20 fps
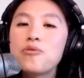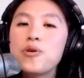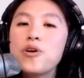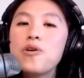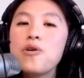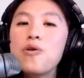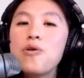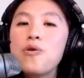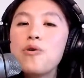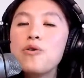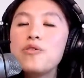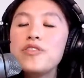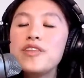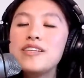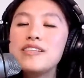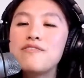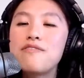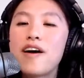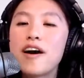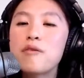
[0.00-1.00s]
we hold
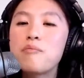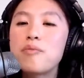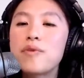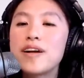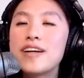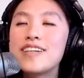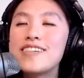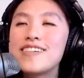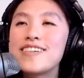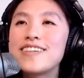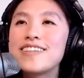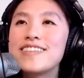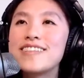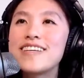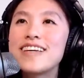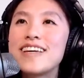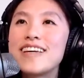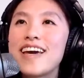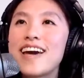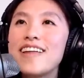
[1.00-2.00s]
this vibration
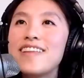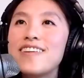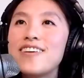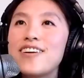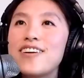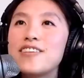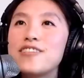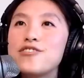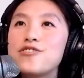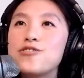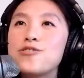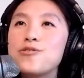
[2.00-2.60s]
together